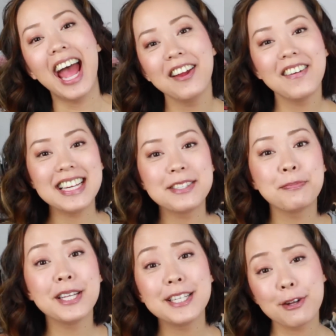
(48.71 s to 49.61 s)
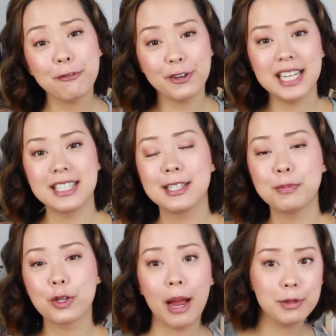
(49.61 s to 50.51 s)
Anyways, please don't forget to
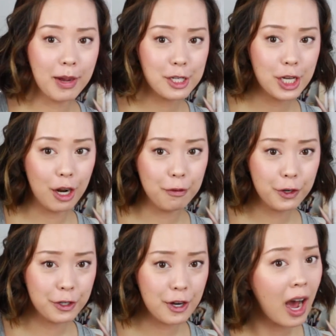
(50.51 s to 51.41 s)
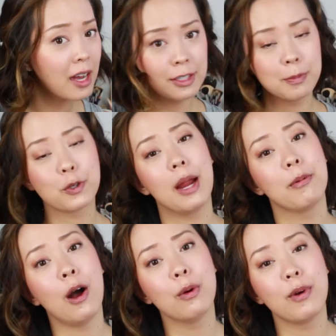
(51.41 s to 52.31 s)
subscribe to my channel if you're not a
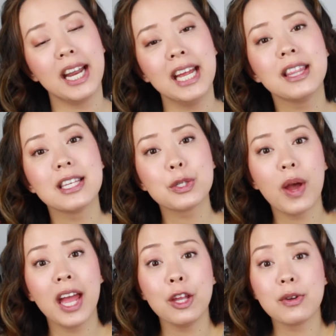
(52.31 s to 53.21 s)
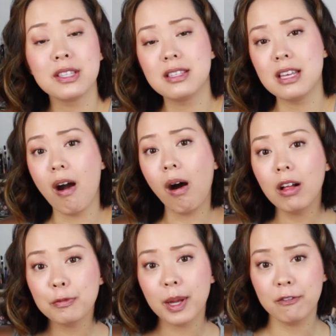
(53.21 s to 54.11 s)
subscriber already. This way you can see
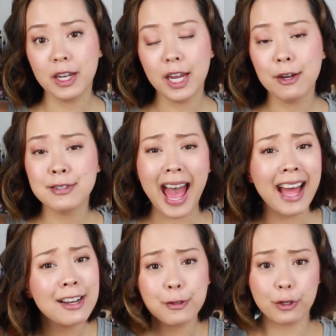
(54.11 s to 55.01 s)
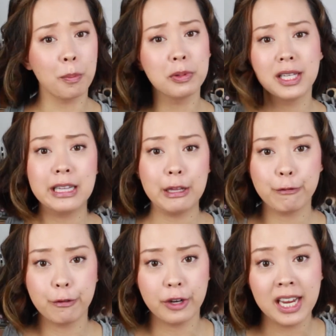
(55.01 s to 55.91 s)
all of my videos and it's completely
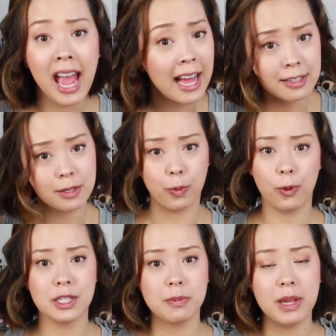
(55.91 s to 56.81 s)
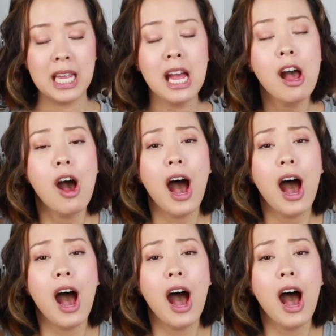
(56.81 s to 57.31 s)
free and supports me.